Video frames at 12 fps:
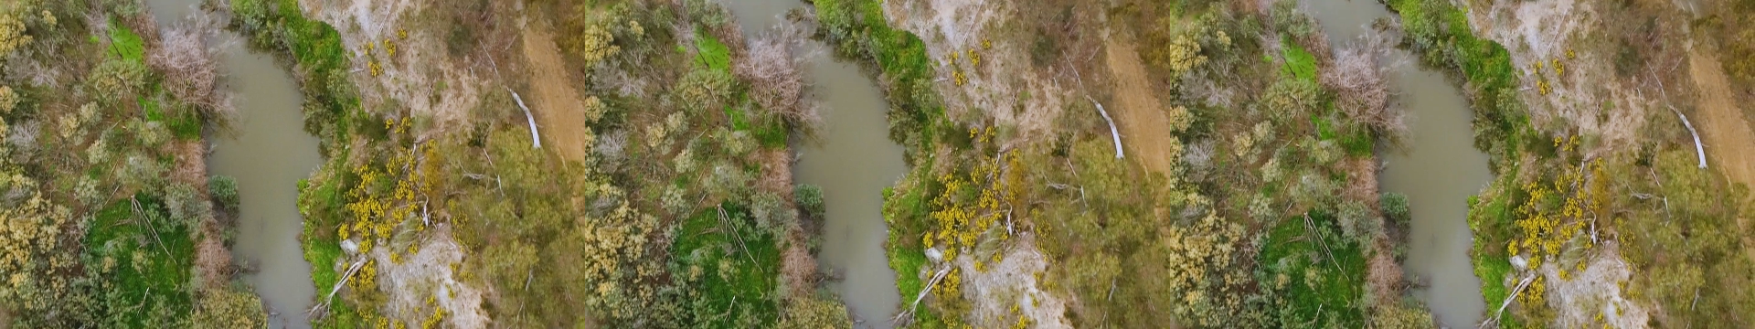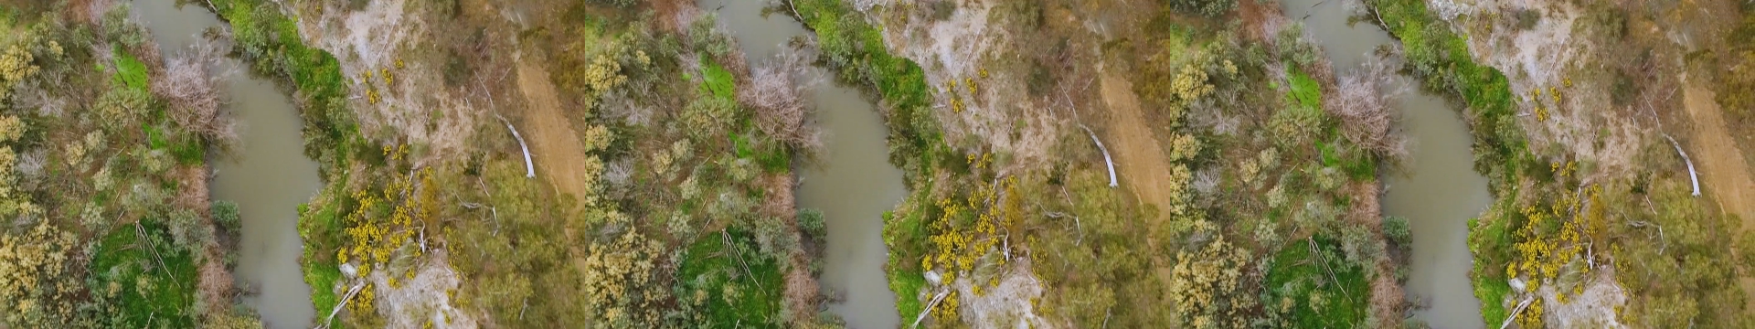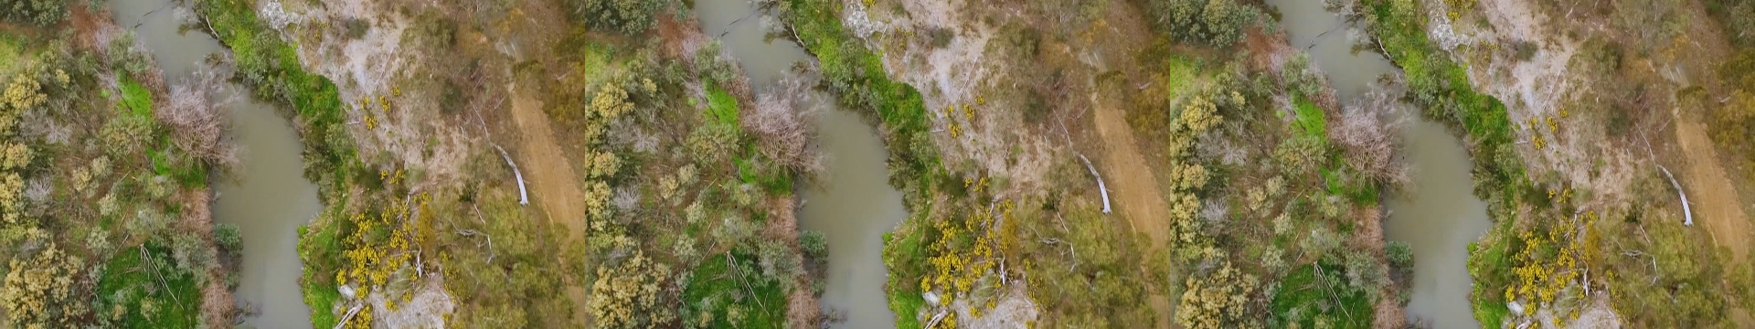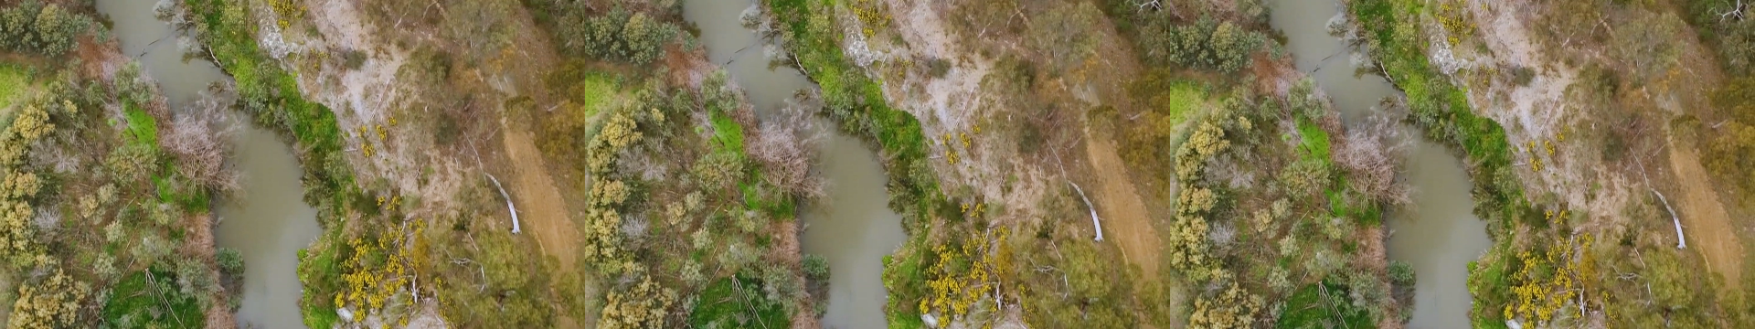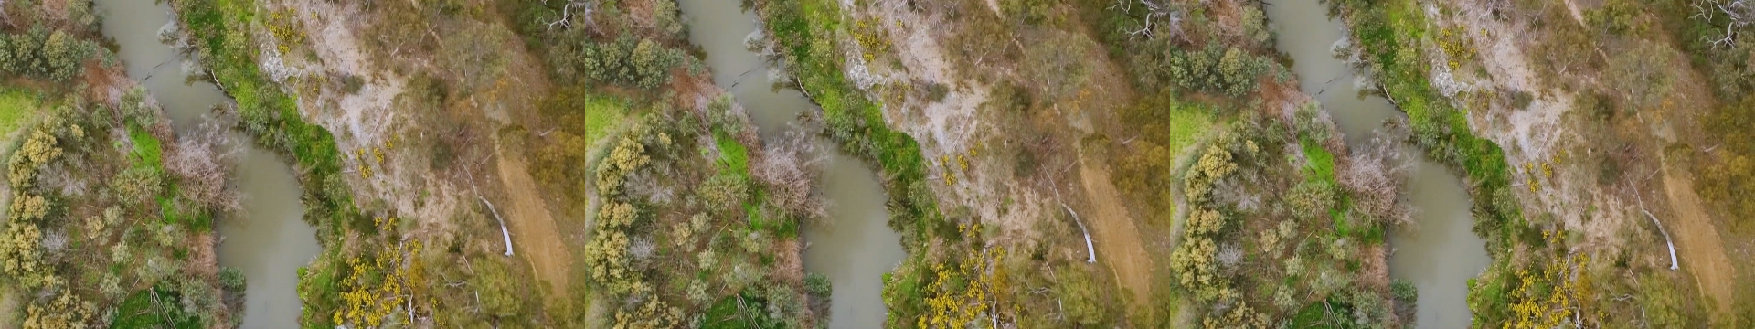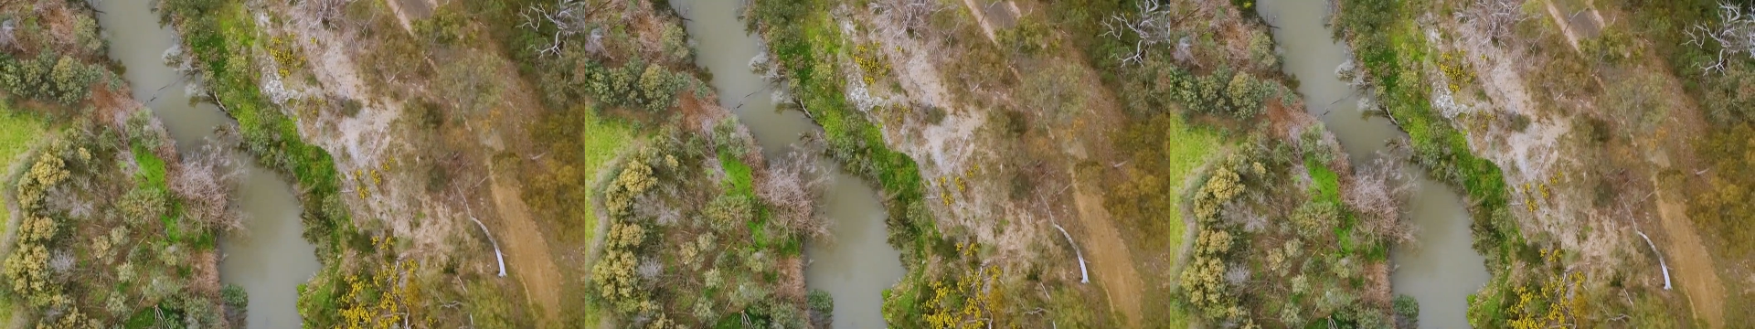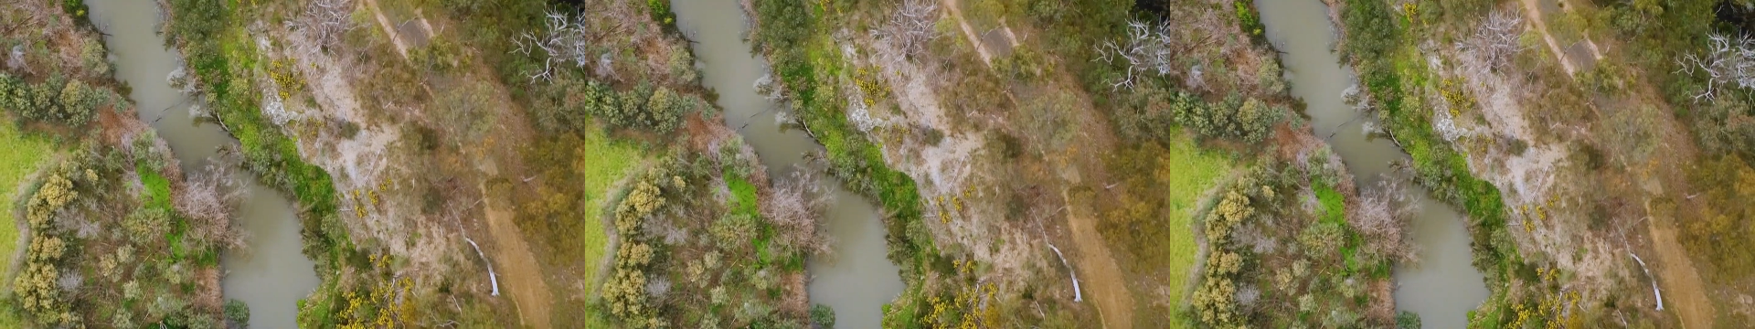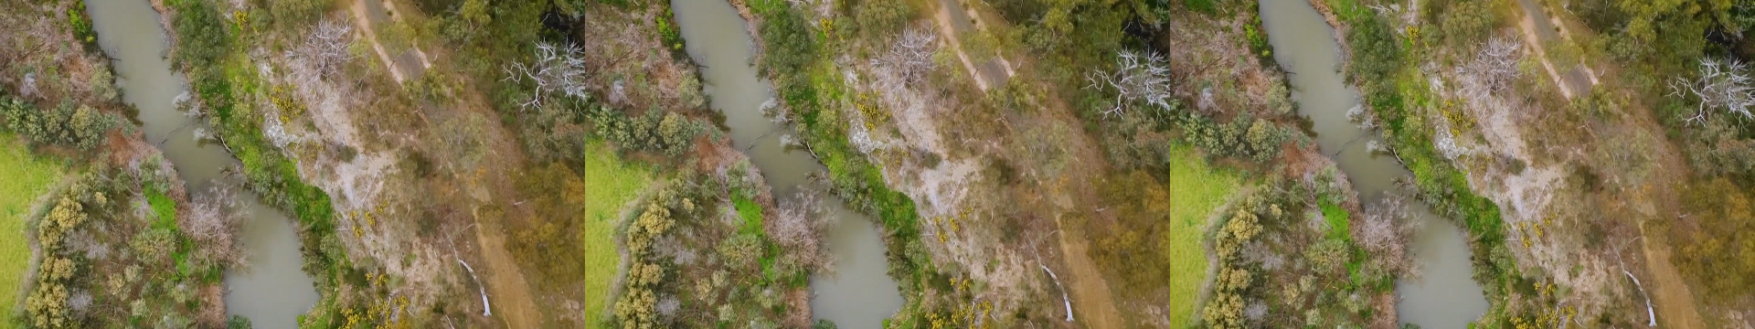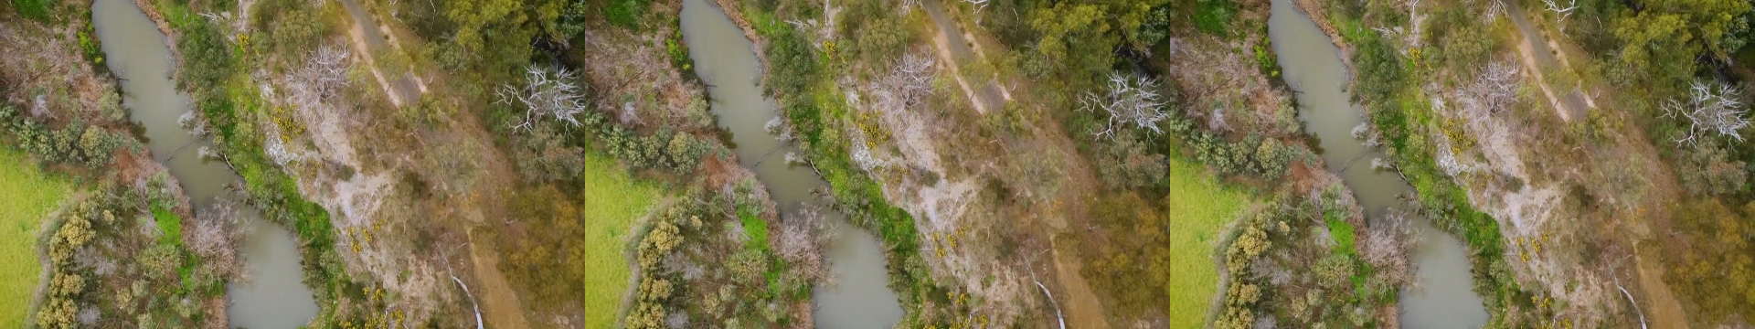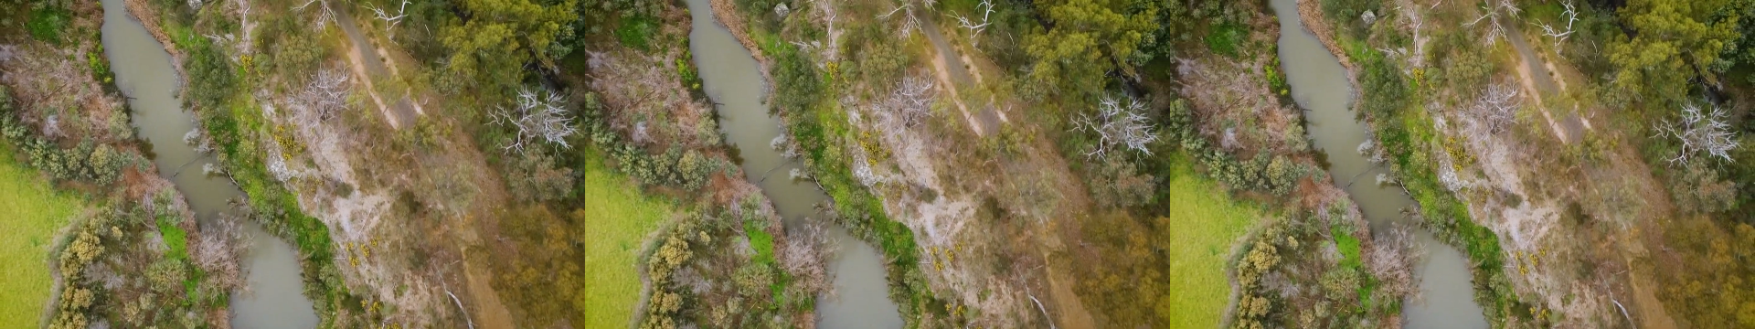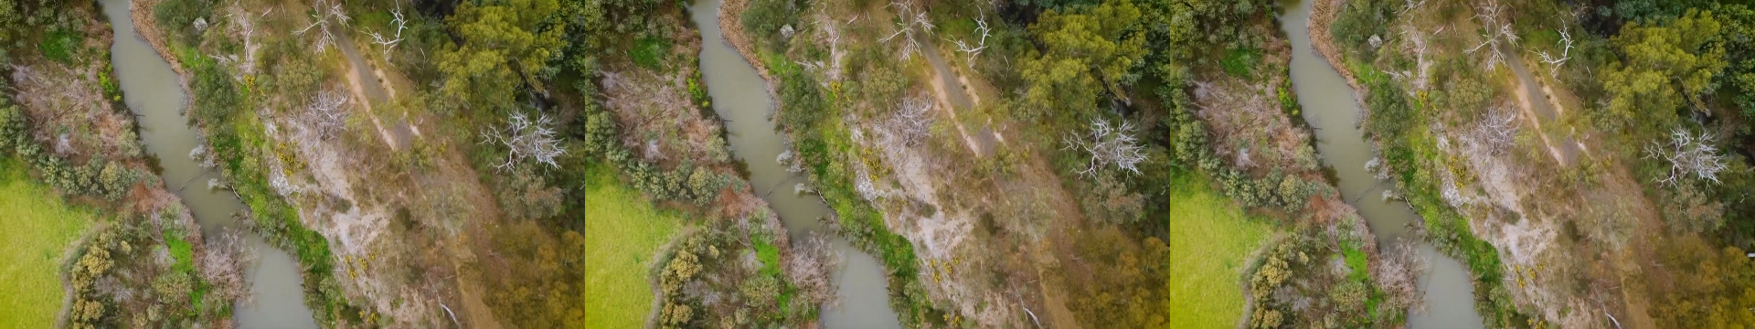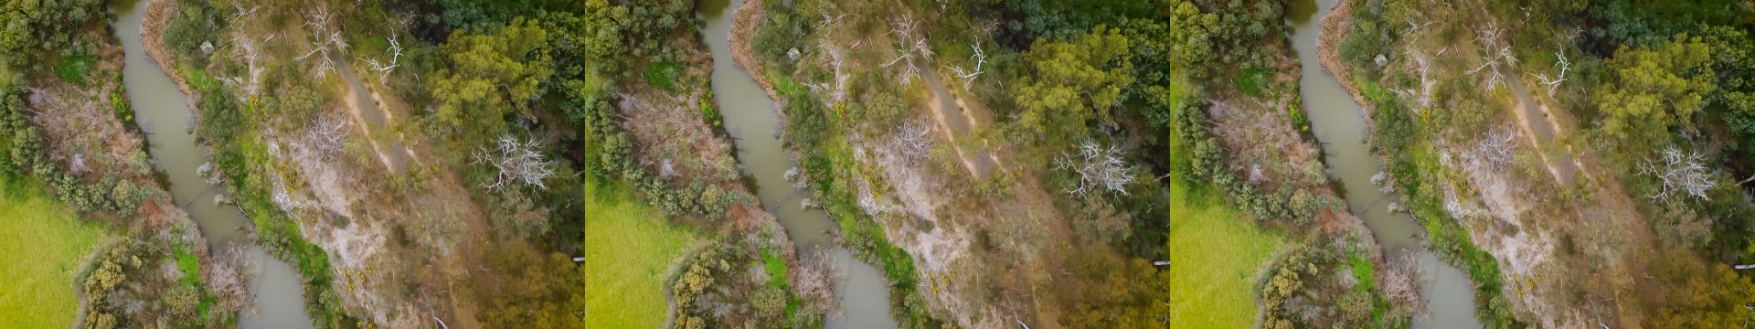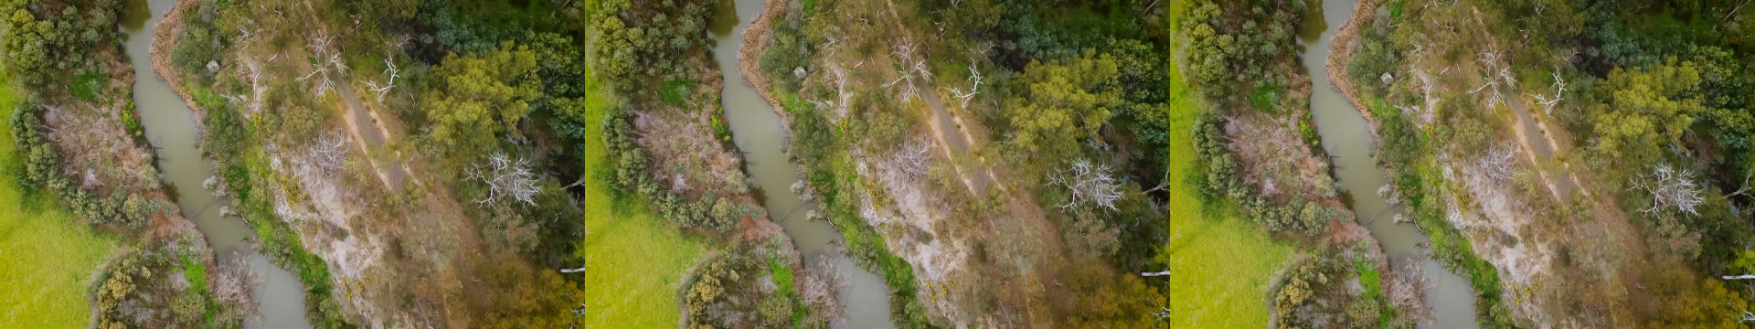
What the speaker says: Nobody's mouth can be seen.